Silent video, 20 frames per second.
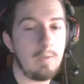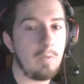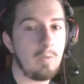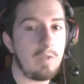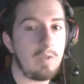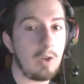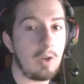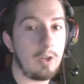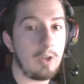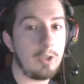
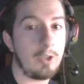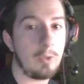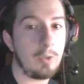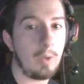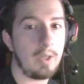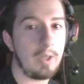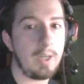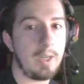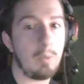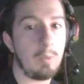for under
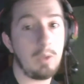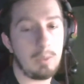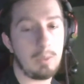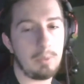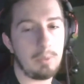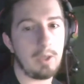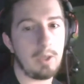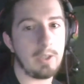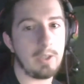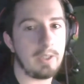200k with the
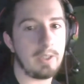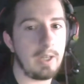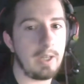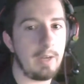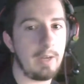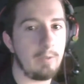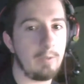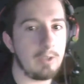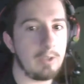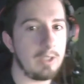players that I
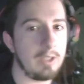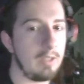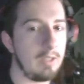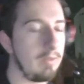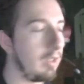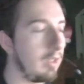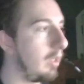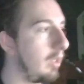received.